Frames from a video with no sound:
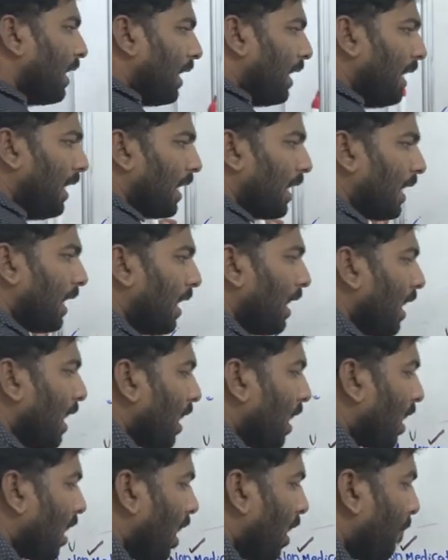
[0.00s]
here
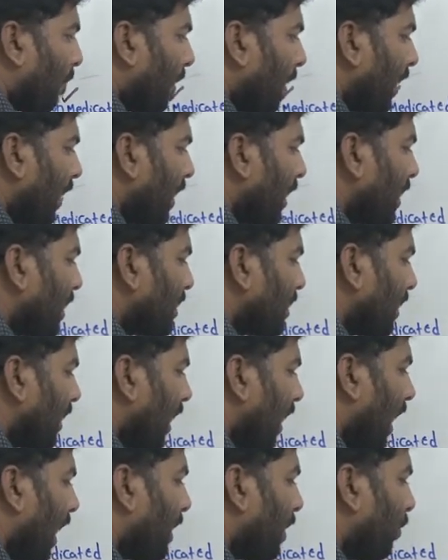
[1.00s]
copper
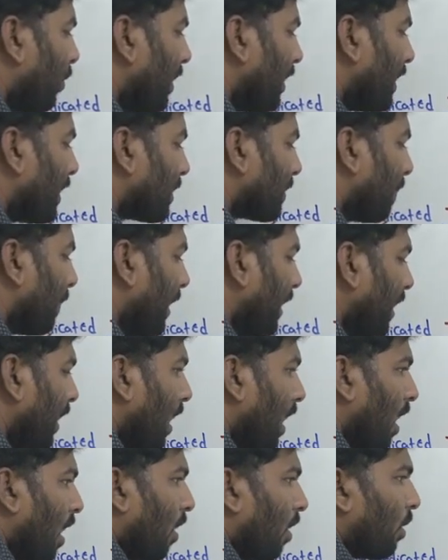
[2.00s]
releasing IUDs
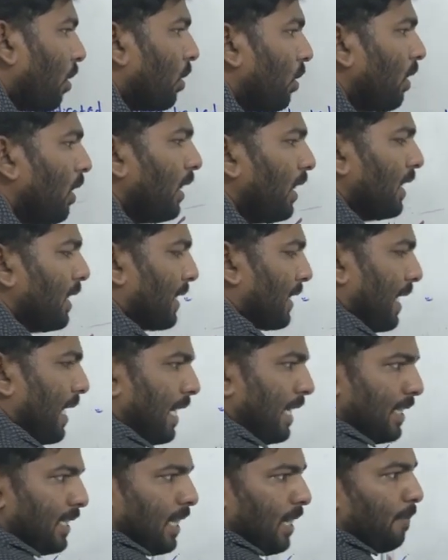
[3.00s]
mean all these
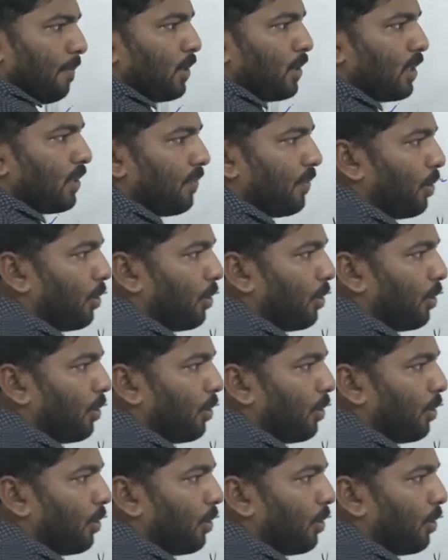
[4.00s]
examples. If